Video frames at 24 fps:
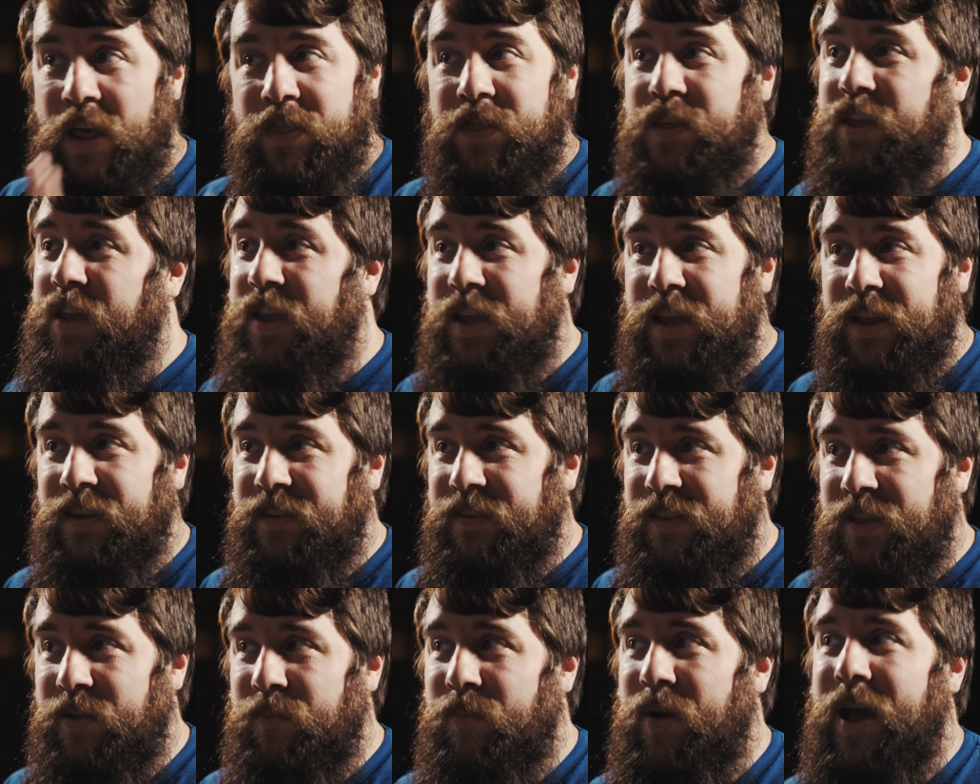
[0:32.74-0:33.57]
nothing
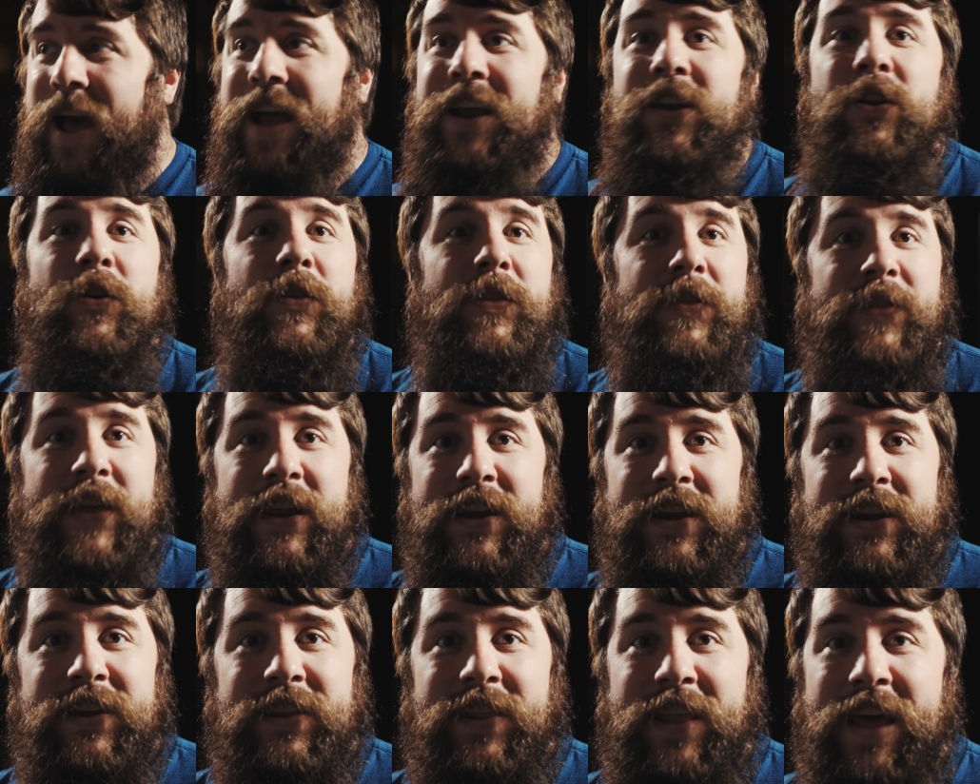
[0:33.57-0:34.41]
against them. I know that
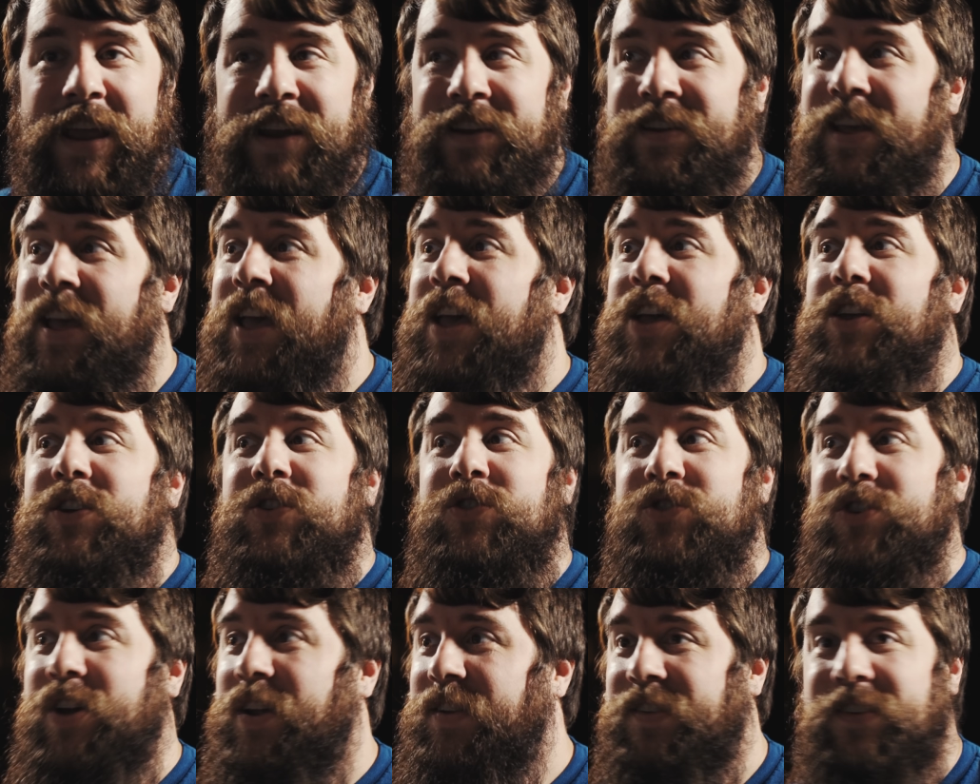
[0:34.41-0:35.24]
they need light
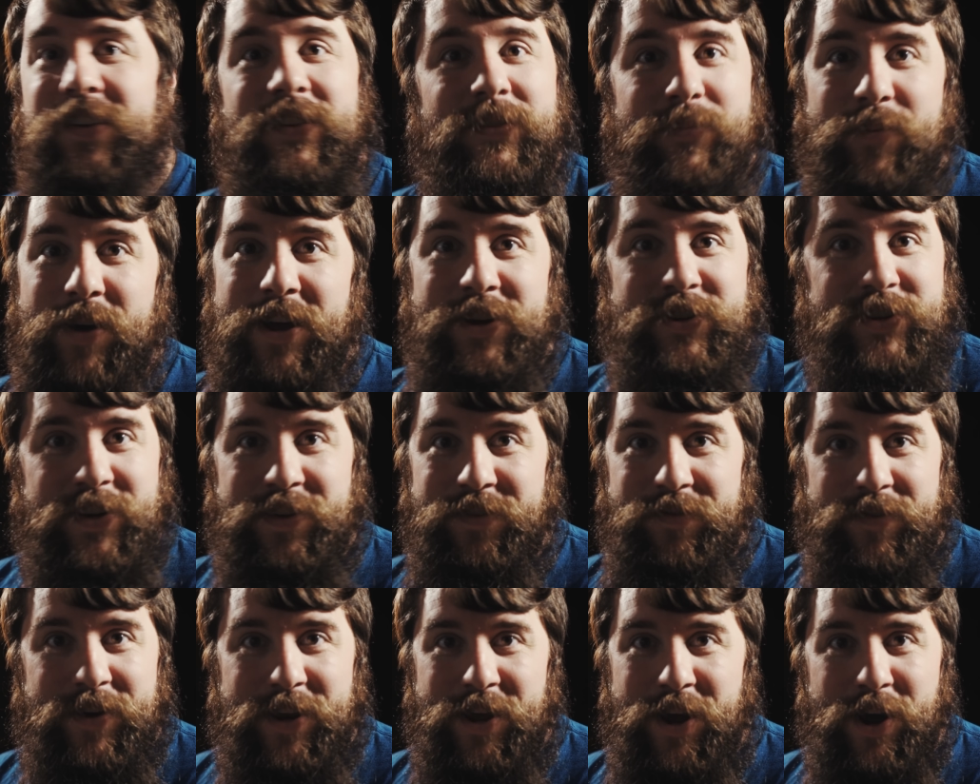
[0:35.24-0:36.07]
just as much
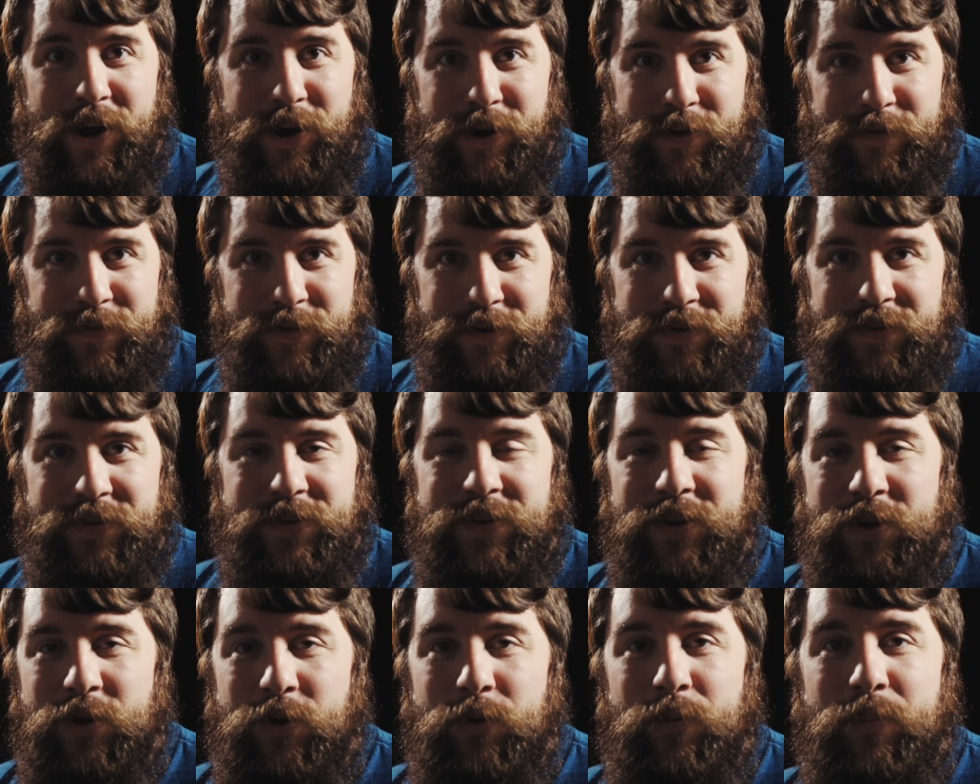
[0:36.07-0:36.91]
as
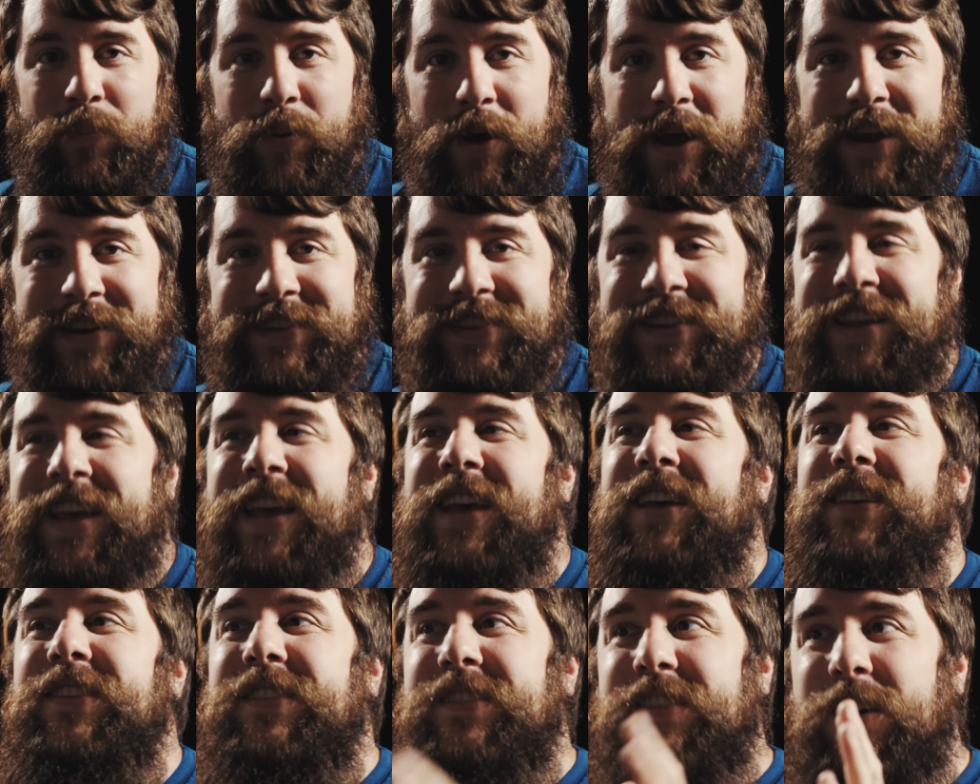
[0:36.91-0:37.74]
videographers do, but
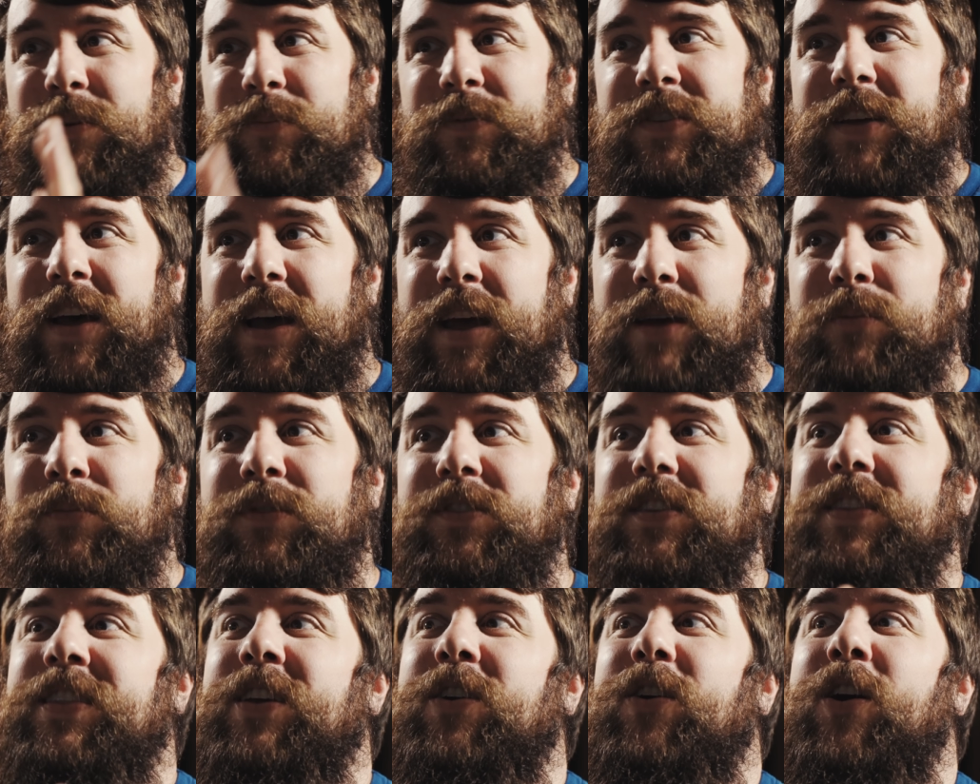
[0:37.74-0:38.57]

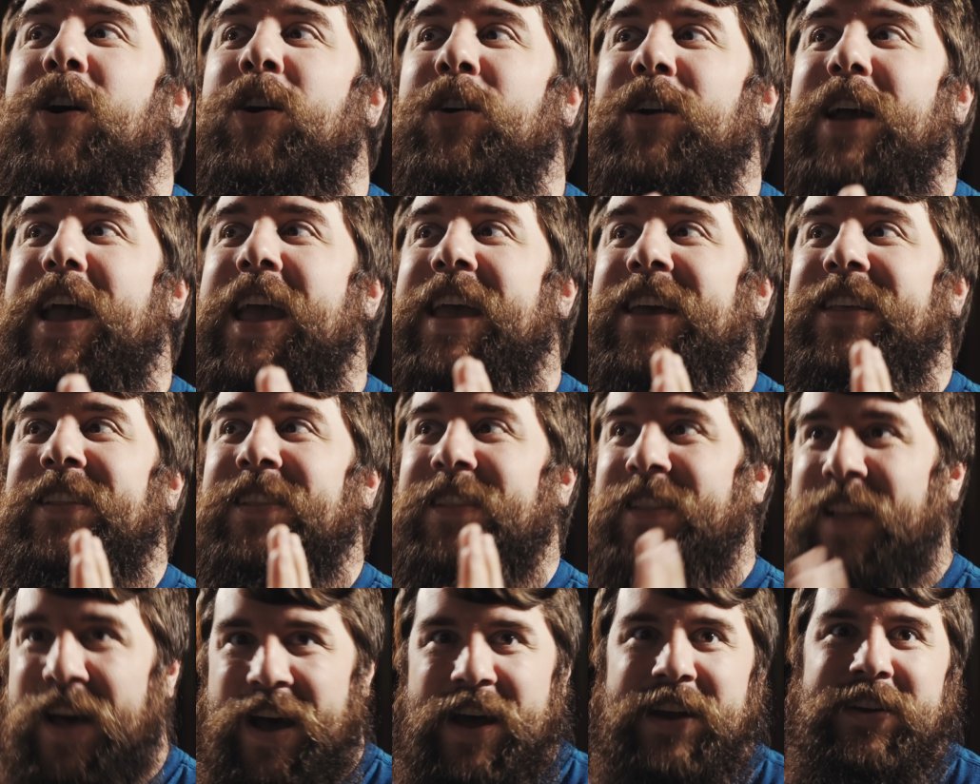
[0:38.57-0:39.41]
sometimes there are a
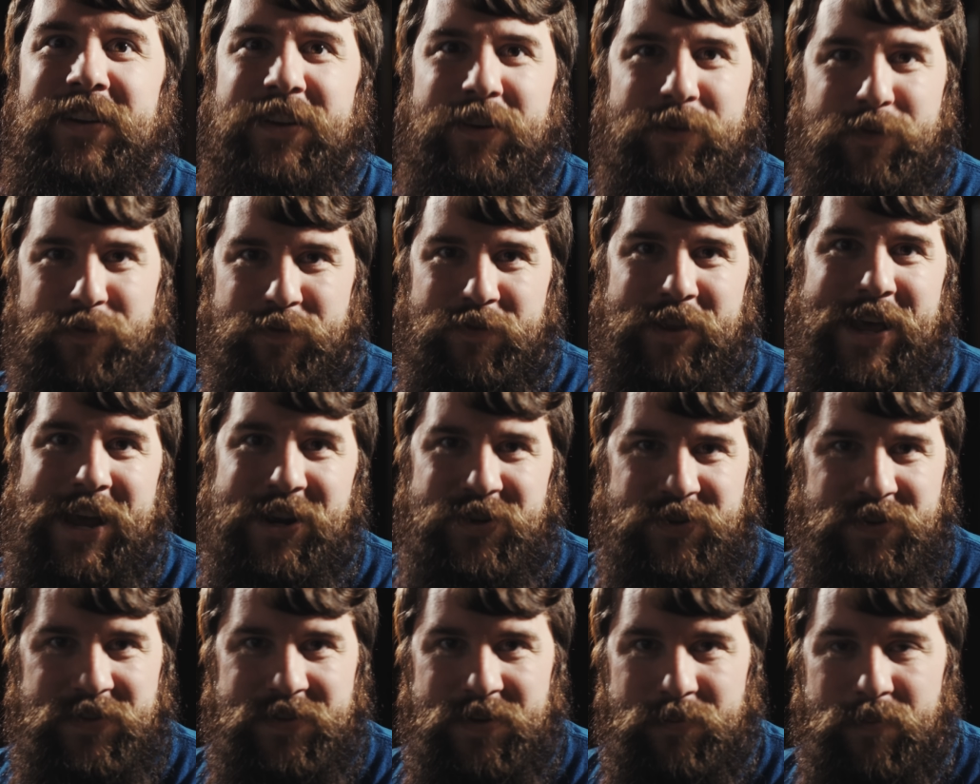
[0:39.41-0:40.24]
lot of
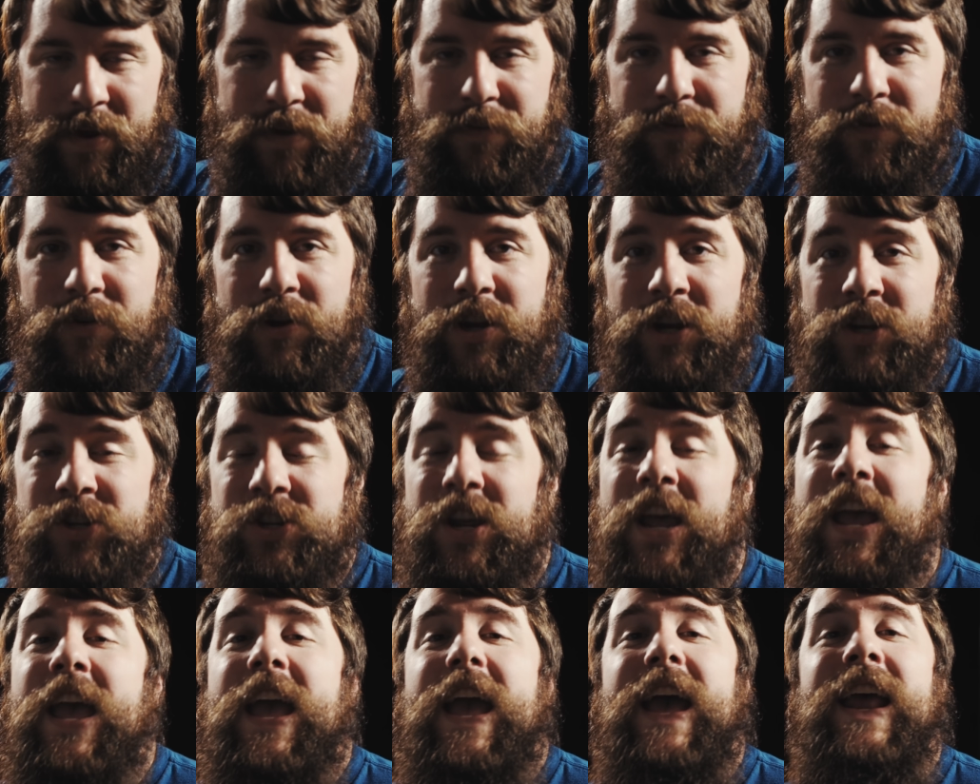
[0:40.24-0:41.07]
flashes in my
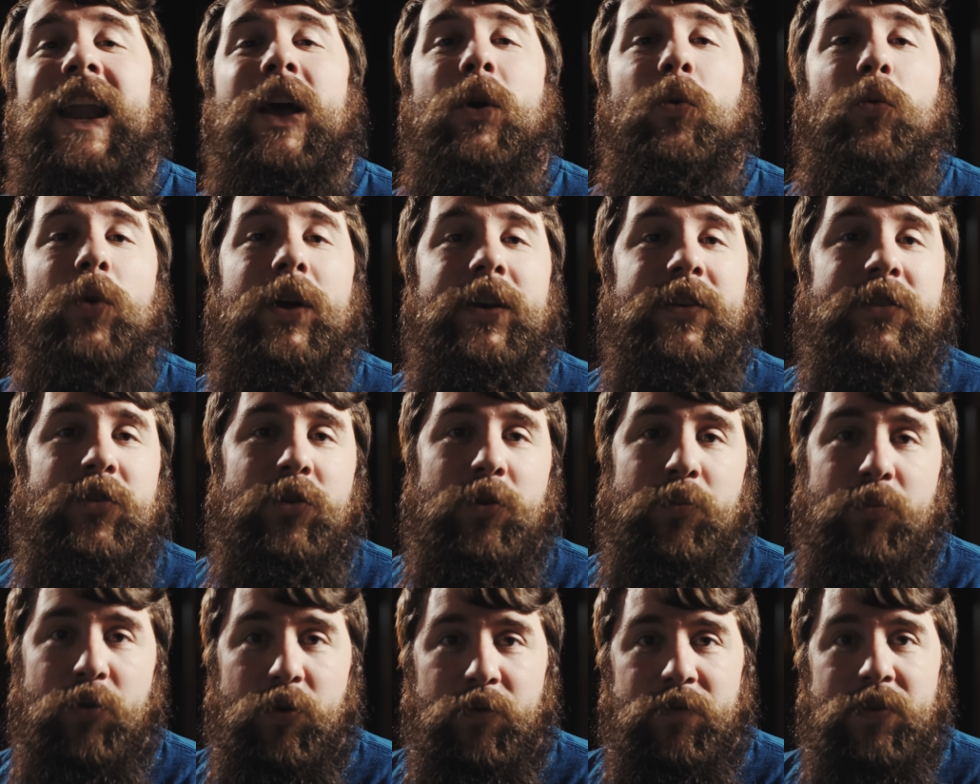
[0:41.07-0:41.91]
footage and I want
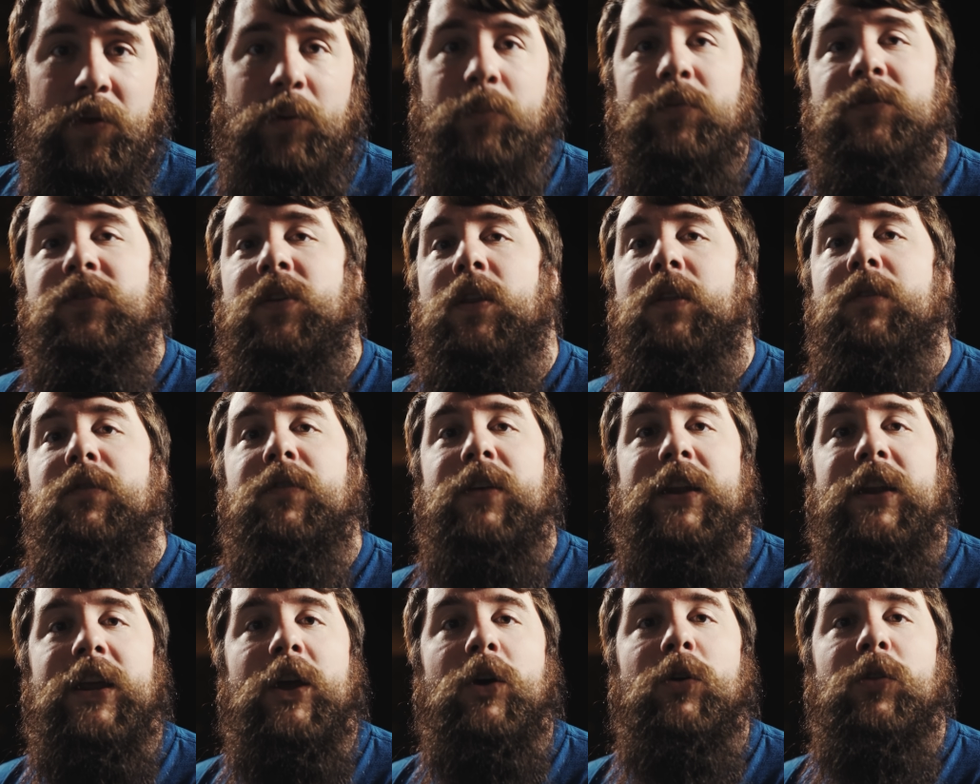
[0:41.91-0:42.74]
to remove them so the
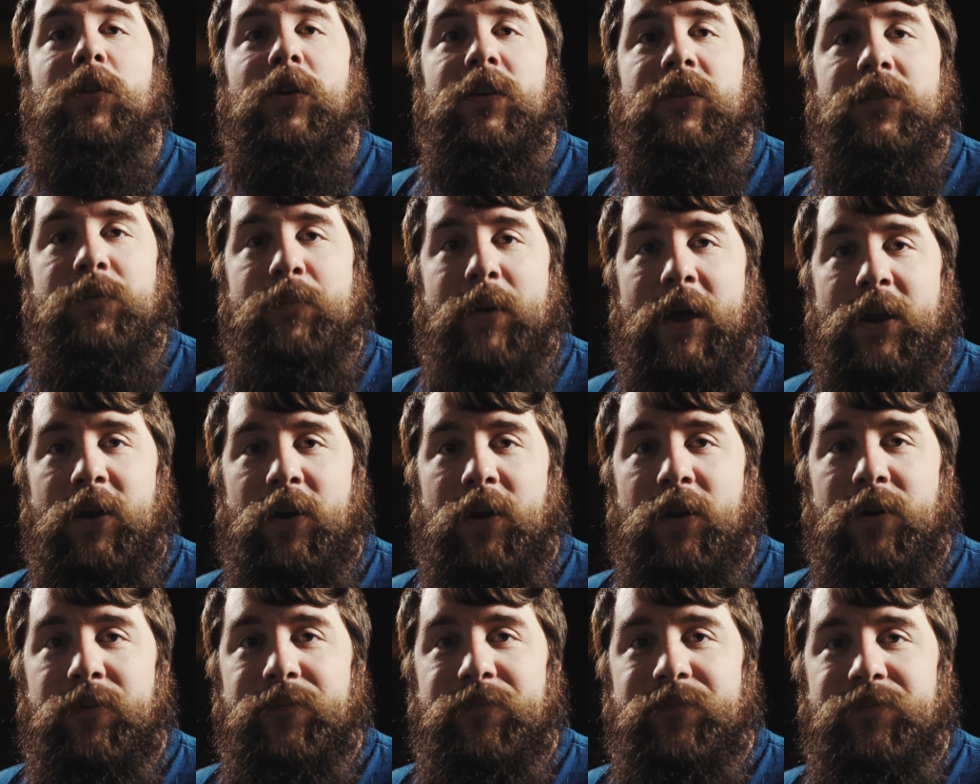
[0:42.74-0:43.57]
video looks
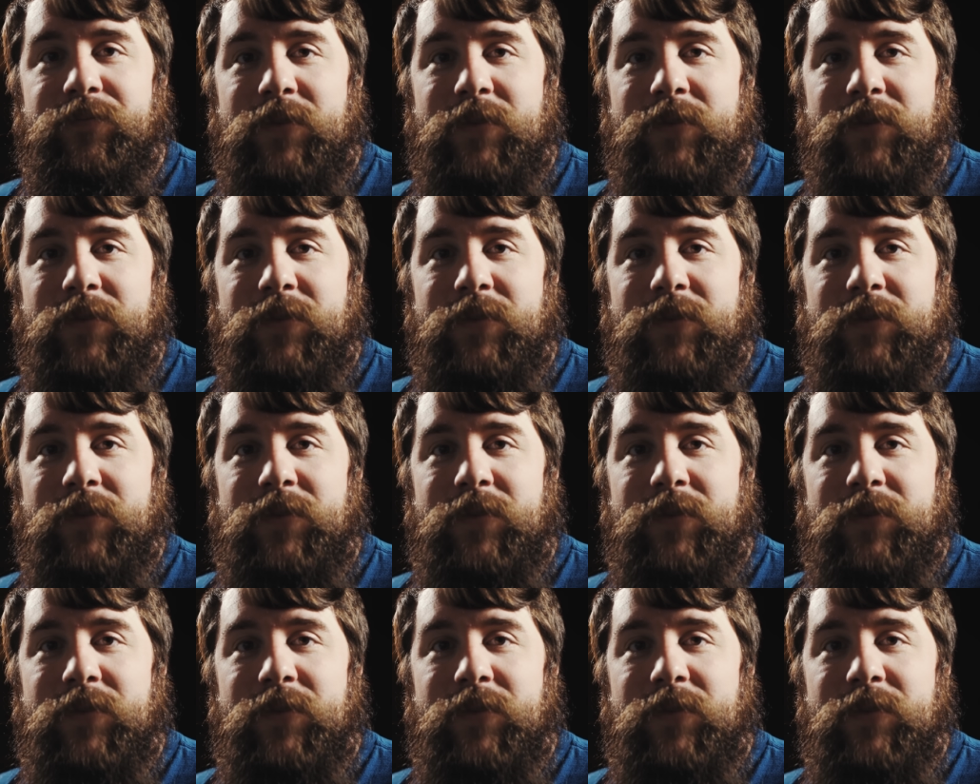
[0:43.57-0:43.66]
better.